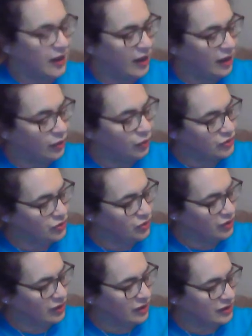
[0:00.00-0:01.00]
hello
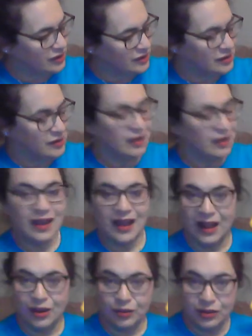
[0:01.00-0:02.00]
toddlers,
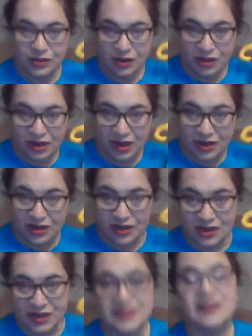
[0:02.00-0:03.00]
hello toddlers,